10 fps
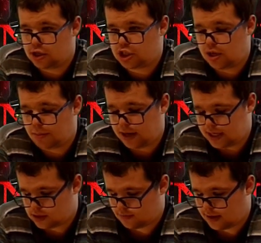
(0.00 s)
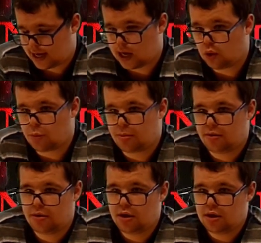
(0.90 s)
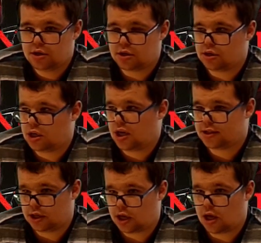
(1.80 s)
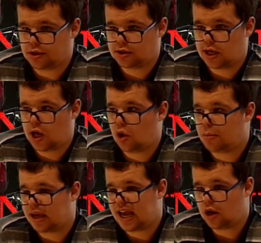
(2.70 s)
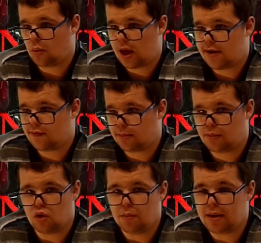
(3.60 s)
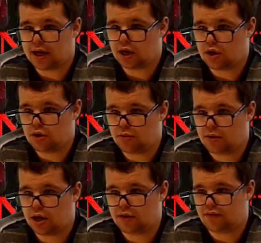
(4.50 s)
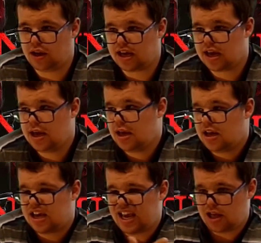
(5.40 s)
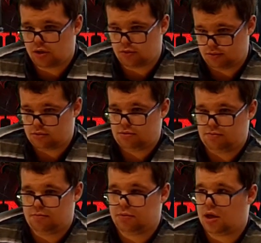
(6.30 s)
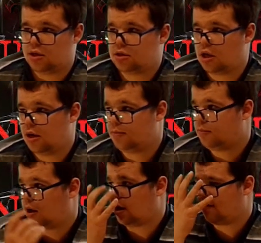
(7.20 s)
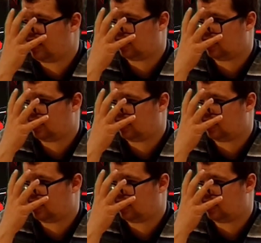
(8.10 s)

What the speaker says: she pleads for help. So she asked the girls to help her get away from Pooh and Piglet, who kind of like killed, like I think